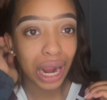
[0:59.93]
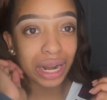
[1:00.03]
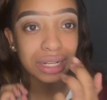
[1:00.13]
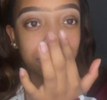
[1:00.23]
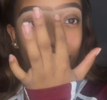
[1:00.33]

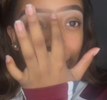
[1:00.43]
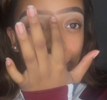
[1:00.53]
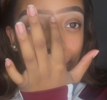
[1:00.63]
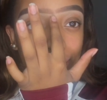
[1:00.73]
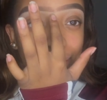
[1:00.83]
I already did my
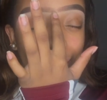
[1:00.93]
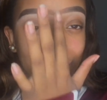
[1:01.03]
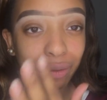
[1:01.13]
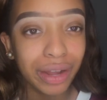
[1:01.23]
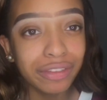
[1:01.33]
eyebrows and I
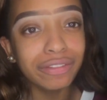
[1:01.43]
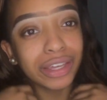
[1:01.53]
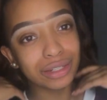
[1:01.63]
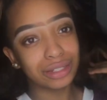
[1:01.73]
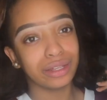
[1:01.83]
know I have to
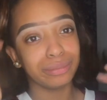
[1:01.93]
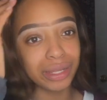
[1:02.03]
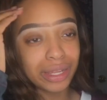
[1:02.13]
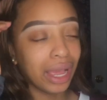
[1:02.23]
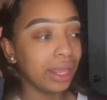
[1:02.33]
fix them,
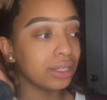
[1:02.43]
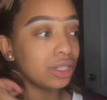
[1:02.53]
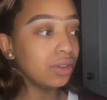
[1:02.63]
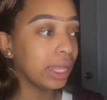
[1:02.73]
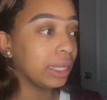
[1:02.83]
but I like
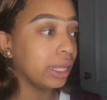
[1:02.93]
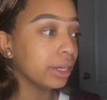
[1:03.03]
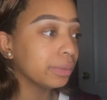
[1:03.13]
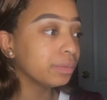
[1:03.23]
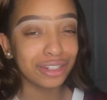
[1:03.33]
to do that
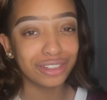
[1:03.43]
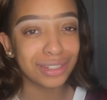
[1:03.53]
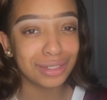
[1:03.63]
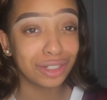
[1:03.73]
later, so just